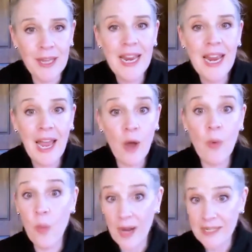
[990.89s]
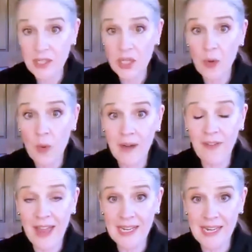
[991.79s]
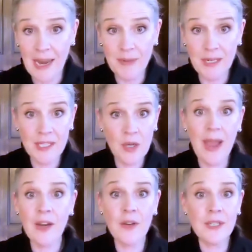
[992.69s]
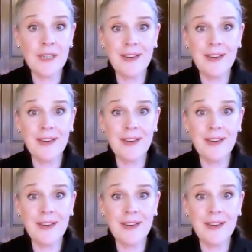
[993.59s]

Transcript: how once you are fat adapted, so I don't